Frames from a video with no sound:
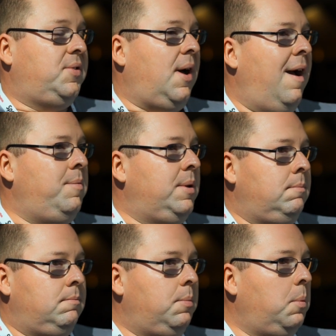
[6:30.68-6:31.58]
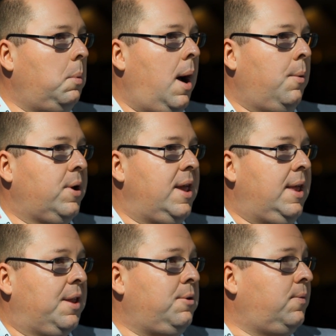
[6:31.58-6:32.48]
And so I've been uh, working
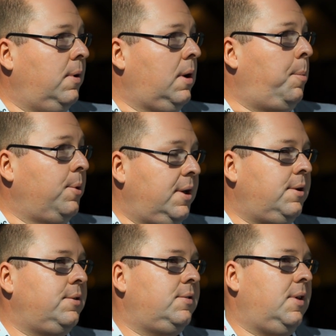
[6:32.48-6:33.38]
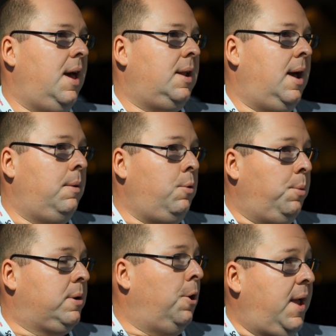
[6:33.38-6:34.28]
in Android for a couple years, and I wrote a
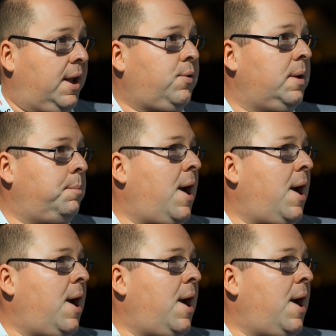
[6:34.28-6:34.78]
book called Android in